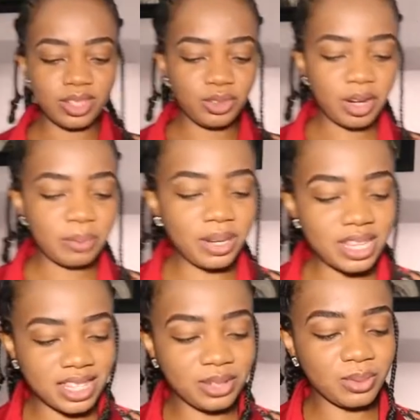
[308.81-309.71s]
the tripod
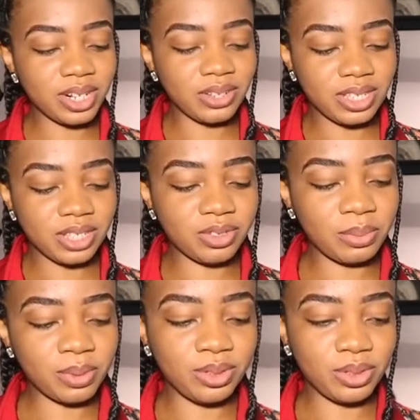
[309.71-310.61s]
let's see what else this
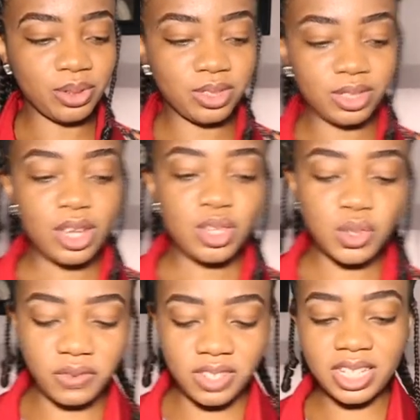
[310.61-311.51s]
tripod does so
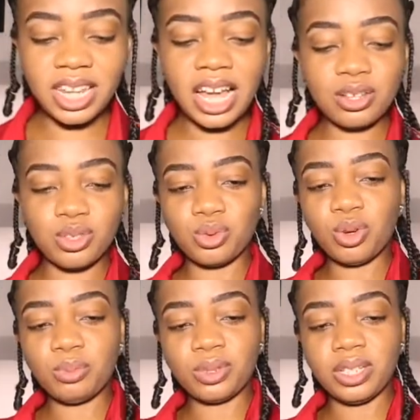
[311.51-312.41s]
you've seen how to
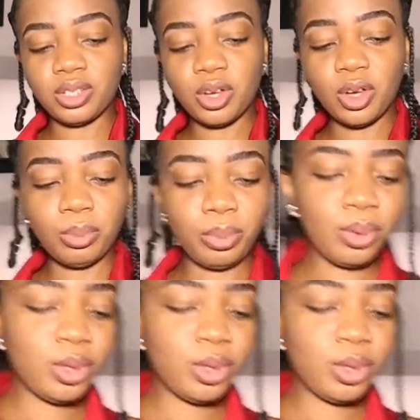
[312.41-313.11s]
open it up